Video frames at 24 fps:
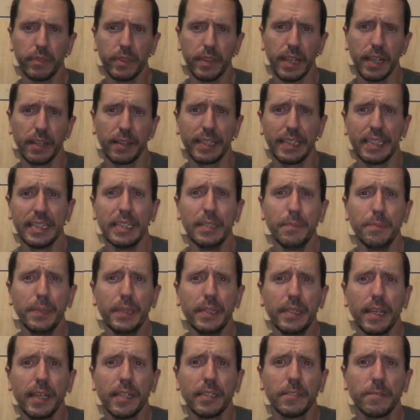Now the
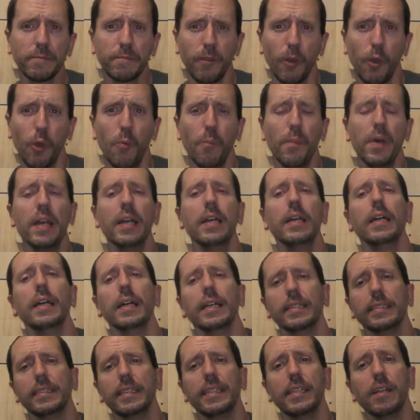EPS foam
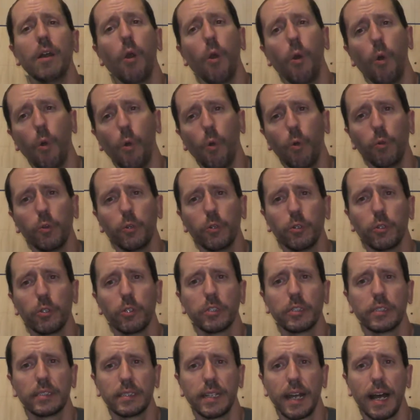is the older
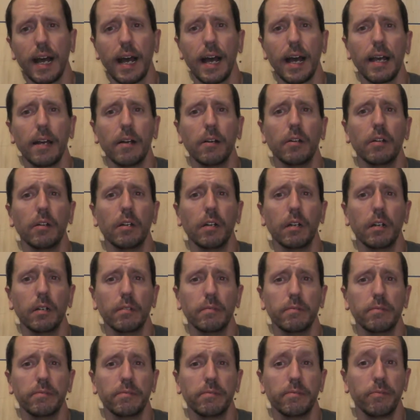style
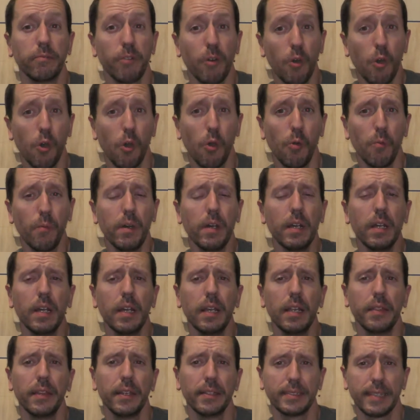of foam
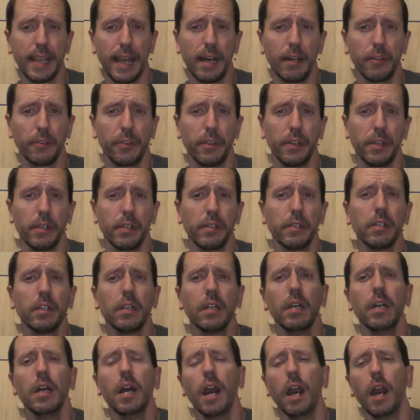that's out there.
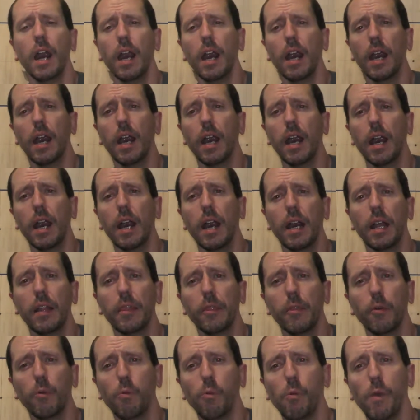
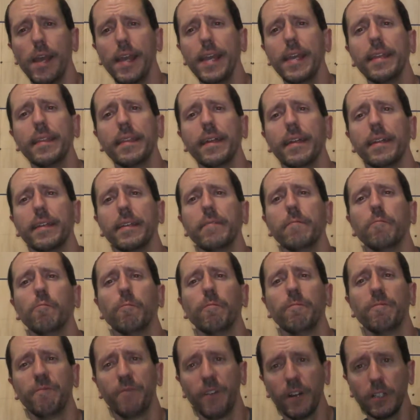The way that it
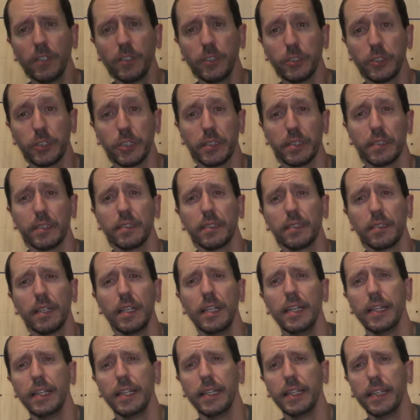functions
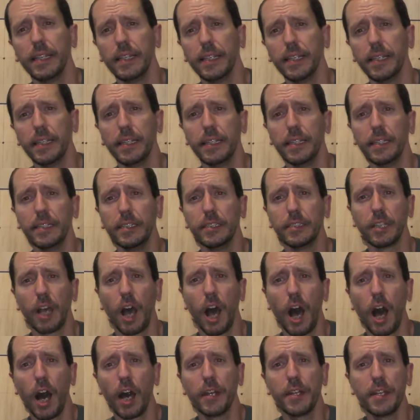is
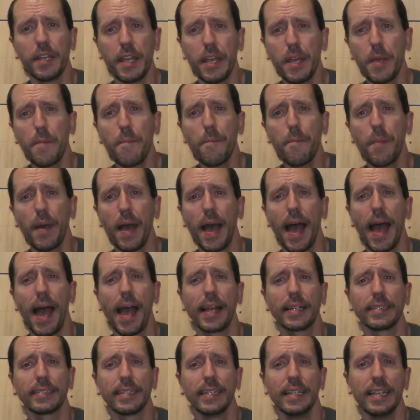on
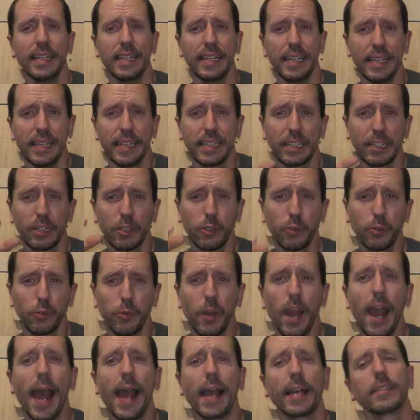impact, it
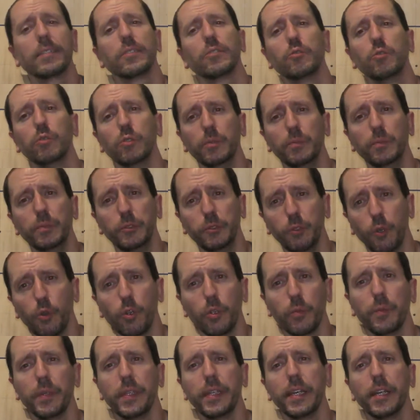cracks to
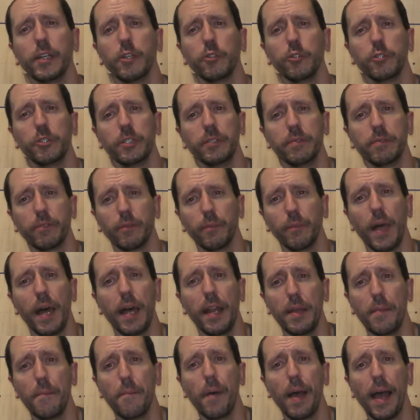absorb the energy from that
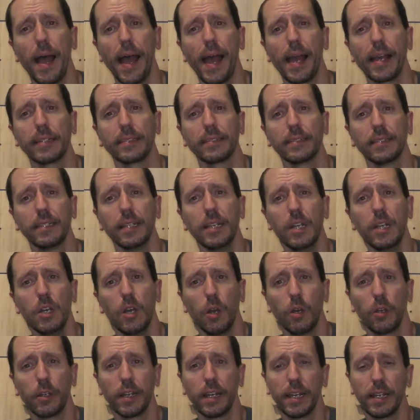impact.
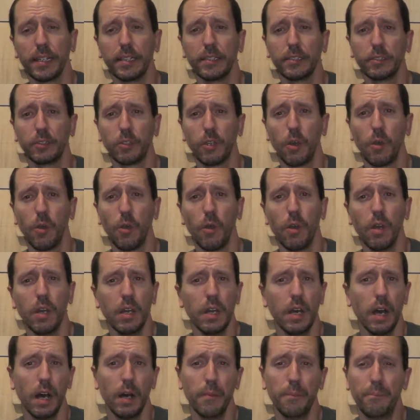Okay, so
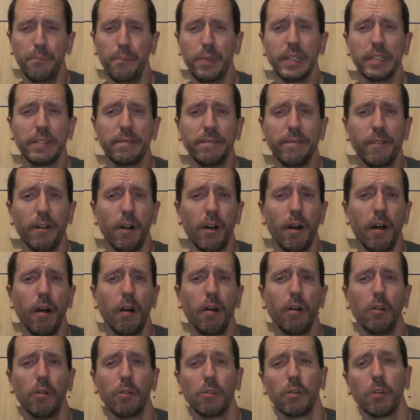a big
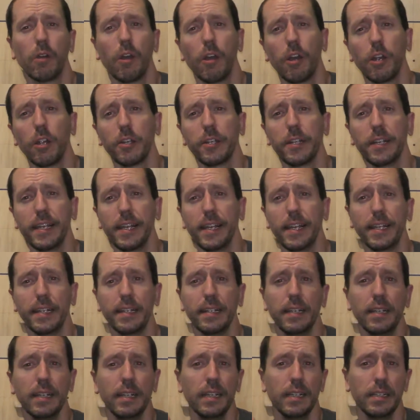fall or hard hit,
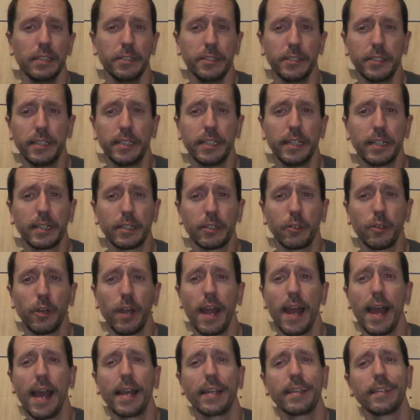you get a
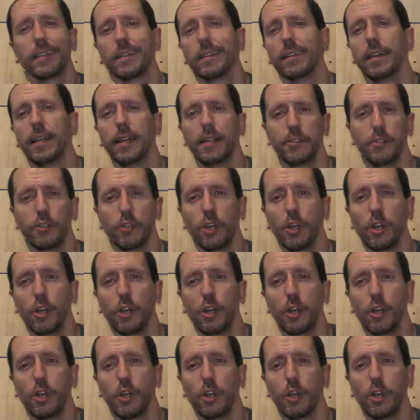crack and your